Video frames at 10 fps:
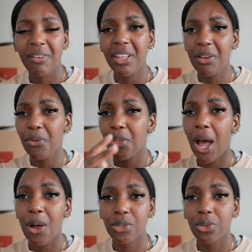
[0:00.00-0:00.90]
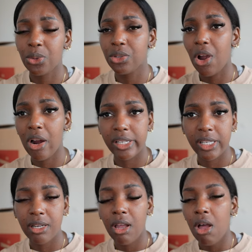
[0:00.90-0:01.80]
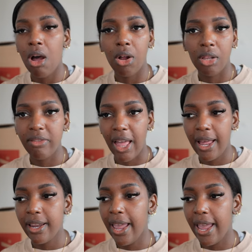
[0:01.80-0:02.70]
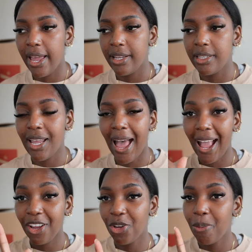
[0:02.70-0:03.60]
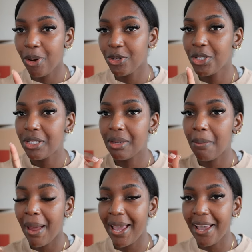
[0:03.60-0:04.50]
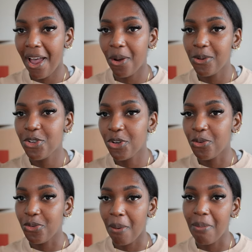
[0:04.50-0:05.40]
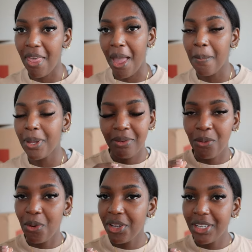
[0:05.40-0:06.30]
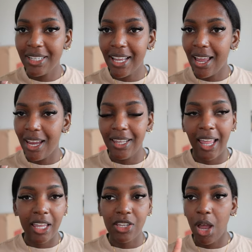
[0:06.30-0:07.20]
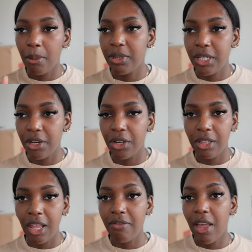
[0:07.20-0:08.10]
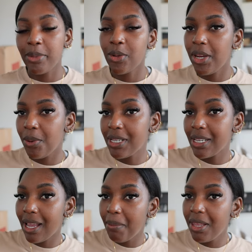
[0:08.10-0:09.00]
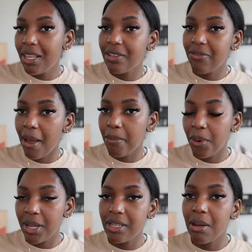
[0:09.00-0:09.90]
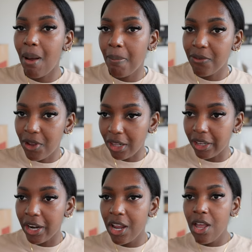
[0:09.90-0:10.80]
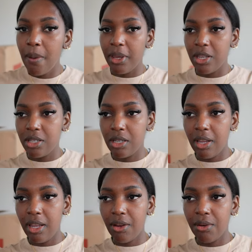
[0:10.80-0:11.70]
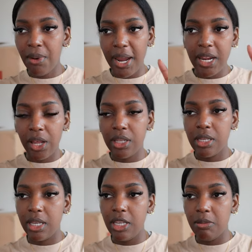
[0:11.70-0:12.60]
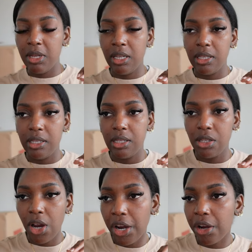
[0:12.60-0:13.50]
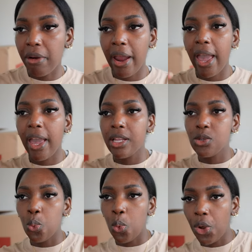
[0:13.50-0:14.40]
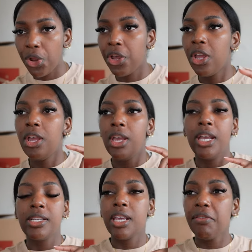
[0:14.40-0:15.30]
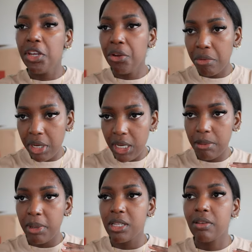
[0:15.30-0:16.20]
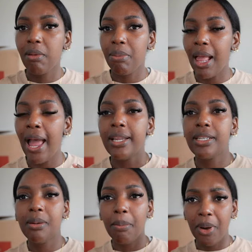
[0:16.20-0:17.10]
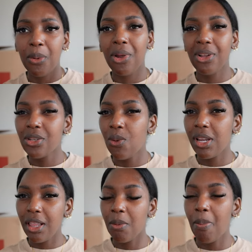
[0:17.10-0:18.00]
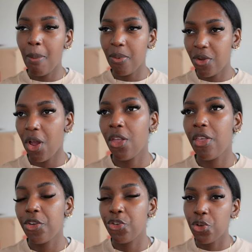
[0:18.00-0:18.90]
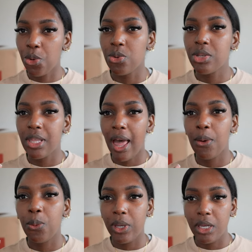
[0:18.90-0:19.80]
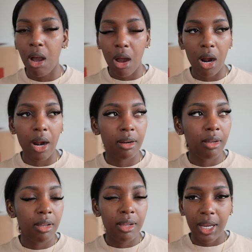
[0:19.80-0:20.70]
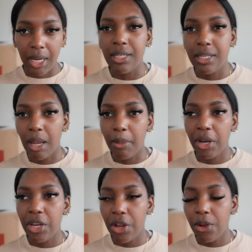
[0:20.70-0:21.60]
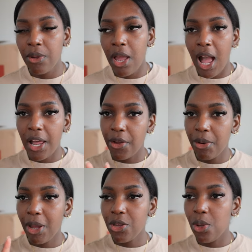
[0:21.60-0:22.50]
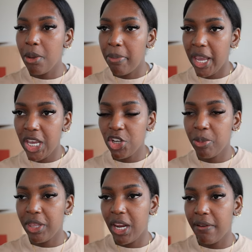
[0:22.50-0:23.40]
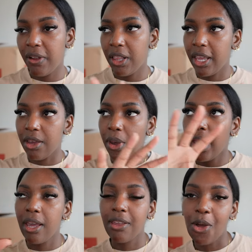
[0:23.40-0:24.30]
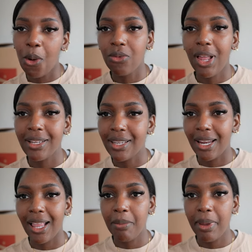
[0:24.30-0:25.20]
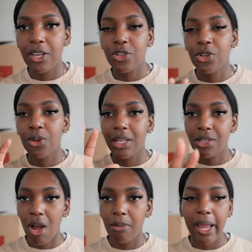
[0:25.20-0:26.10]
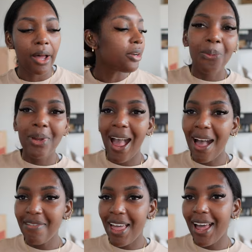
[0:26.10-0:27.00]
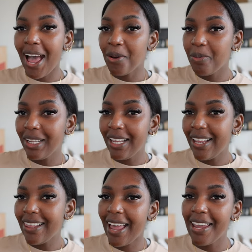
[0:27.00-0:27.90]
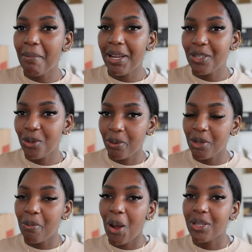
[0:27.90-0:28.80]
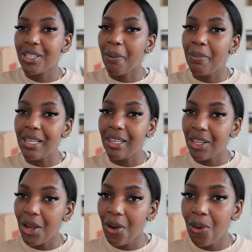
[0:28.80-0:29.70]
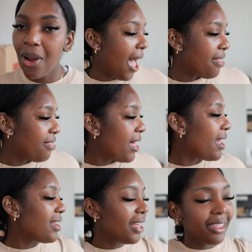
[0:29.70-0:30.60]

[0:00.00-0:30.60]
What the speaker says: everything for the household, garden, all of that. And I actually purchased my couch from them. Royal Design, like top tier, love them. So anyways, they sent me this fat boy. It's in a pop of color because right now the scheme, it's dark gray, it's wood, it's giving green because of the plant, but we also want a little pop of color that shows that we are in summer, you know? I thought about doing beige, but then I felt like, okay, the whole flat is kind of like beige, so let's calm down. We have that. I will be linking that in my description box below. And then